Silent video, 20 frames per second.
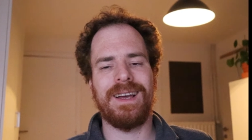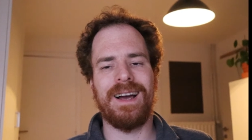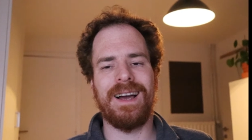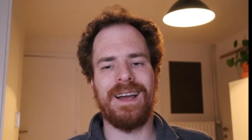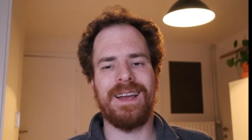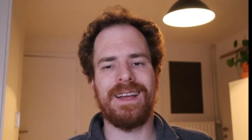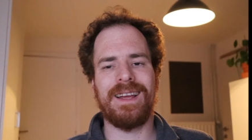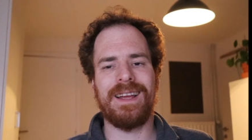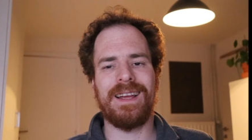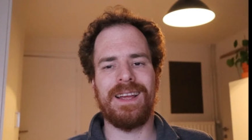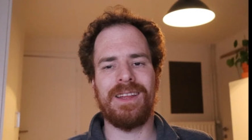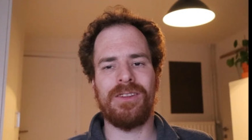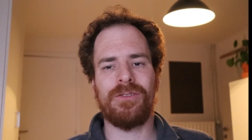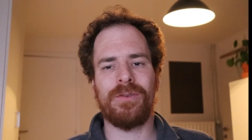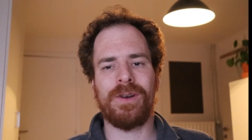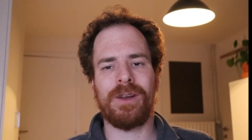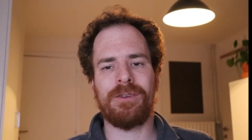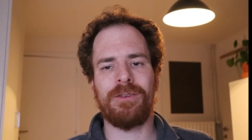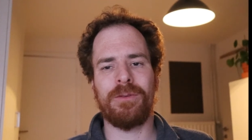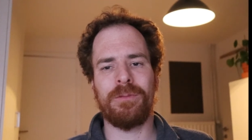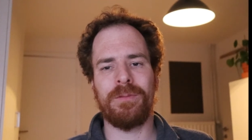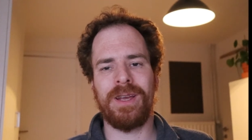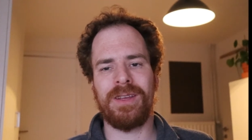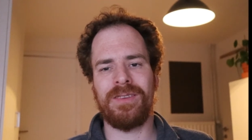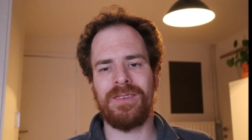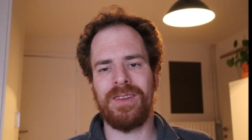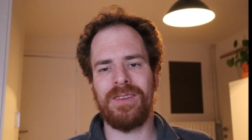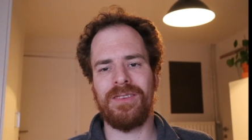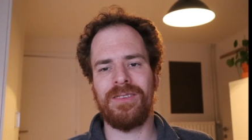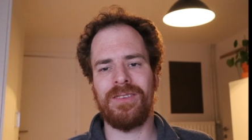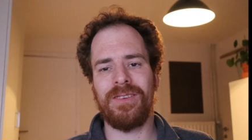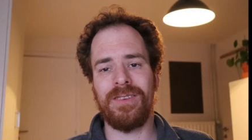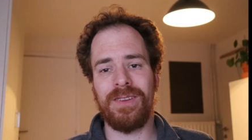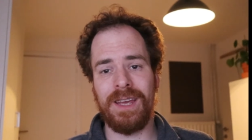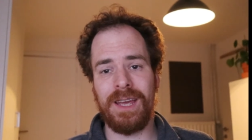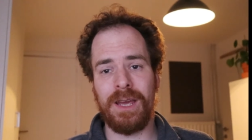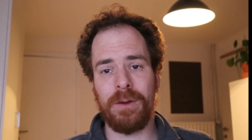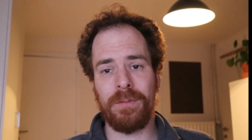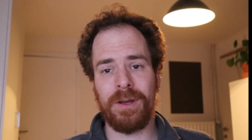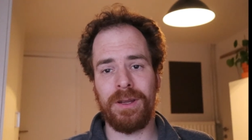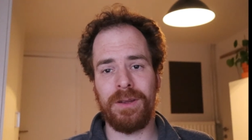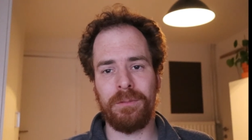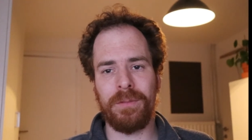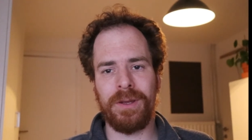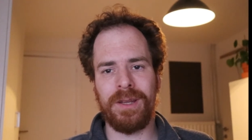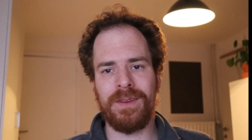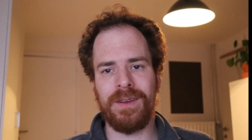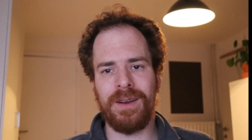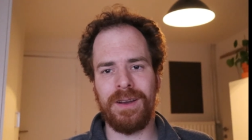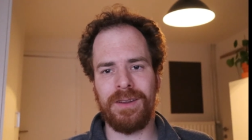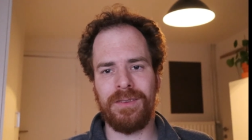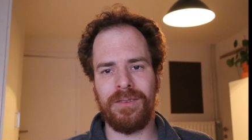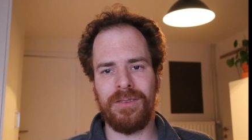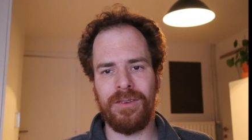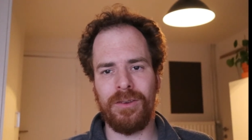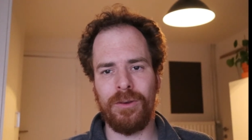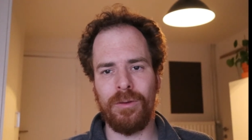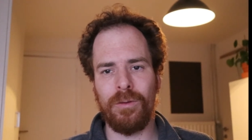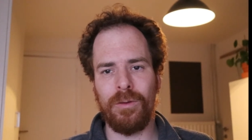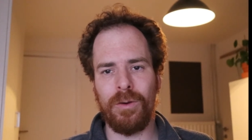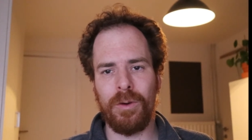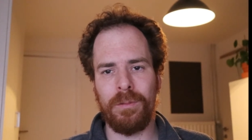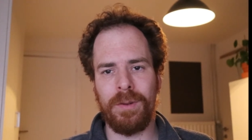Hi, it's Rik from Make Sense. Today I'm going to be talking to you